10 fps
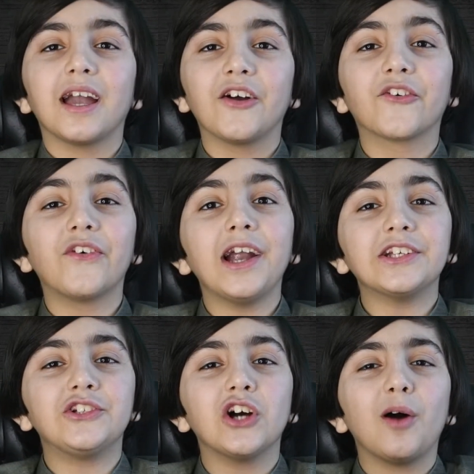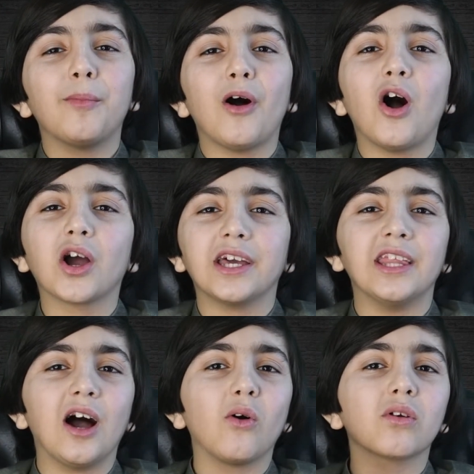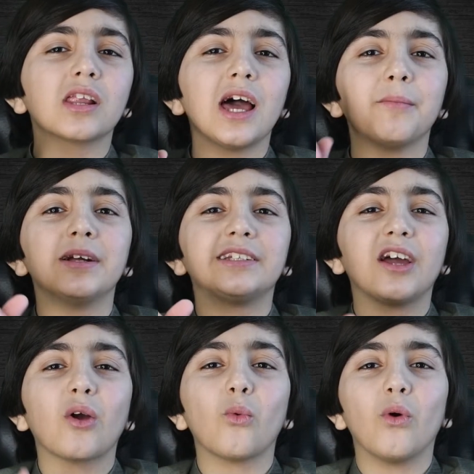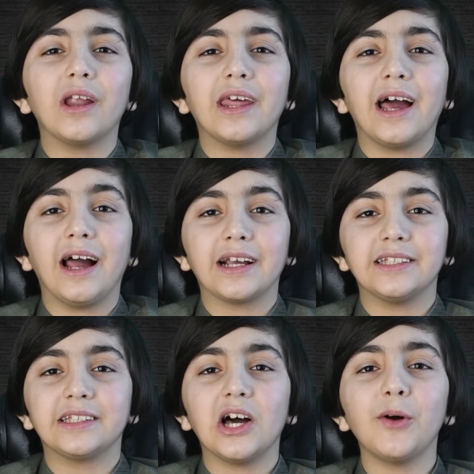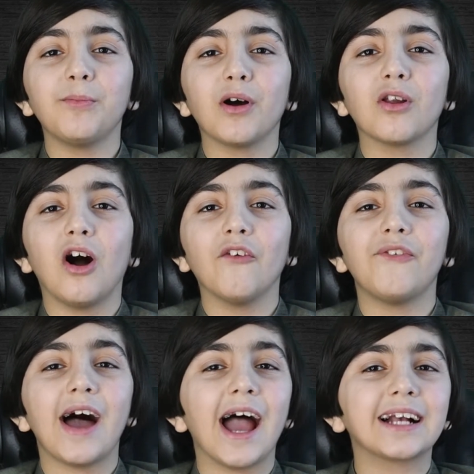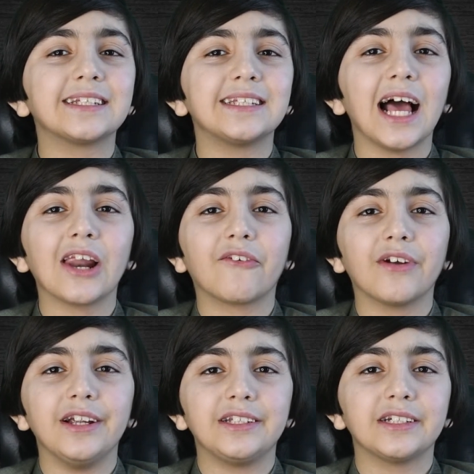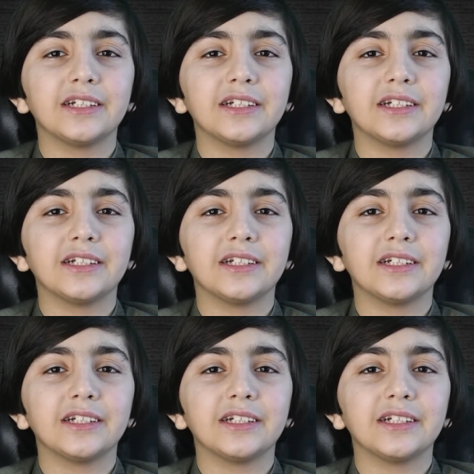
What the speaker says: Great job. Okay, now let me take one example of accelerate.